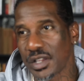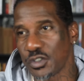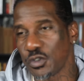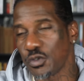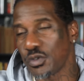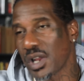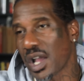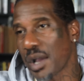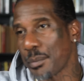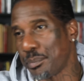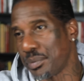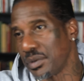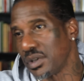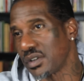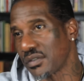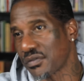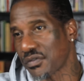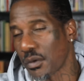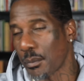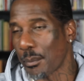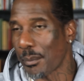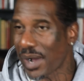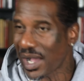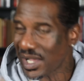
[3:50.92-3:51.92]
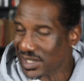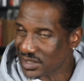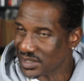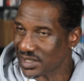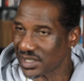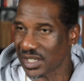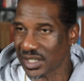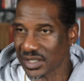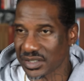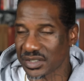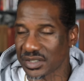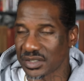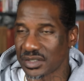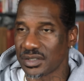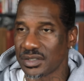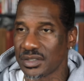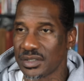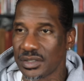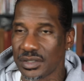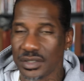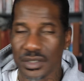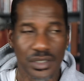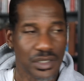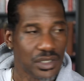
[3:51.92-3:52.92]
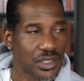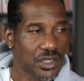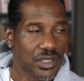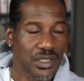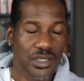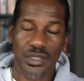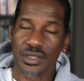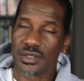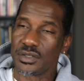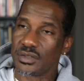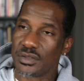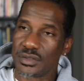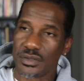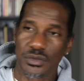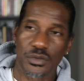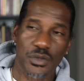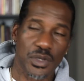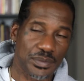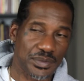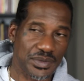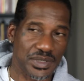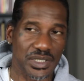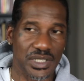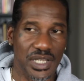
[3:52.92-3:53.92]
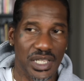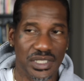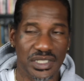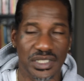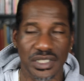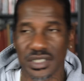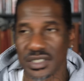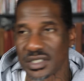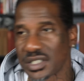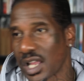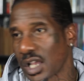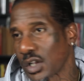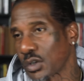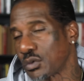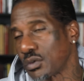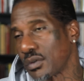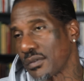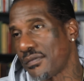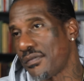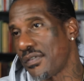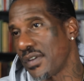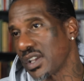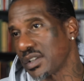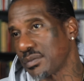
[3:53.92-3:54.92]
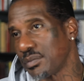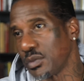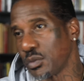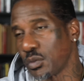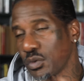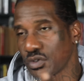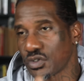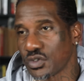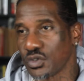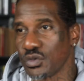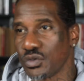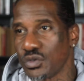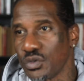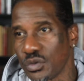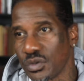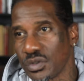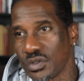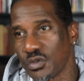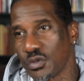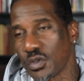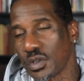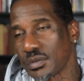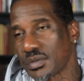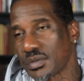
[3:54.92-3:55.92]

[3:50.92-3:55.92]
you not being from my section, you know what I'm saying? That shit is not going to affect me what you're doing. You know what